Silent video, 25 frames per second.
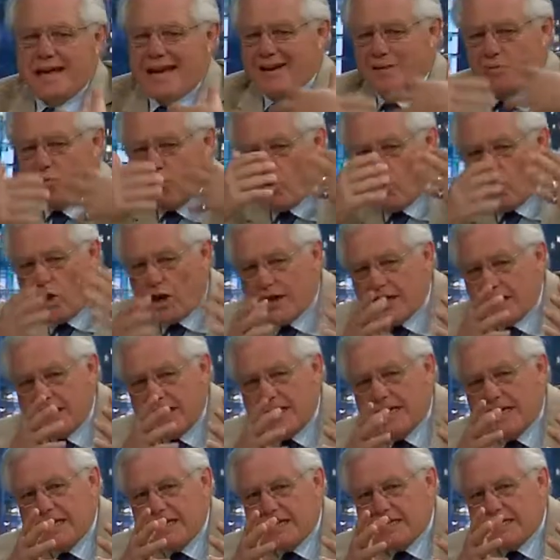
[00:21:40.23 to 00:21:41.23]
and
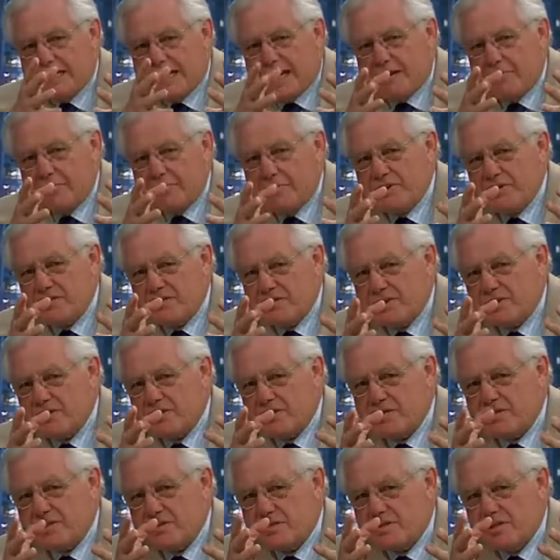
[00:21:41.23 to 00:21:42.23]
walking into that
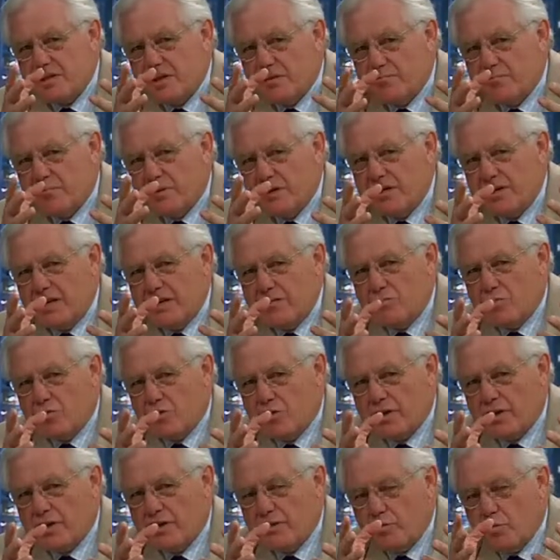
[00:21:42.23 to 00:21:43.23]
business Monday
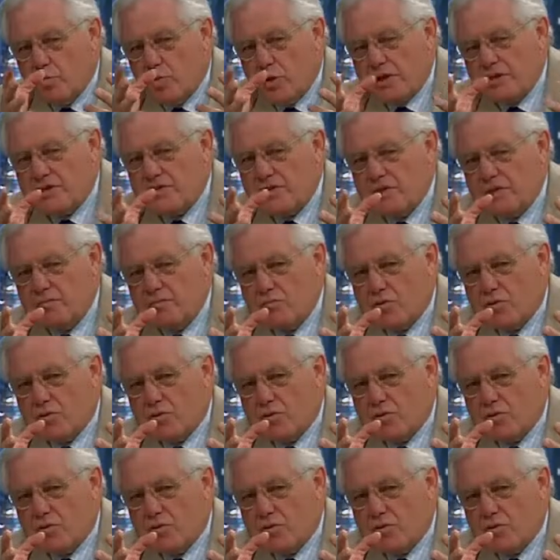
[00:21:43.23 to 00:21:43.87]
morning, Wednesday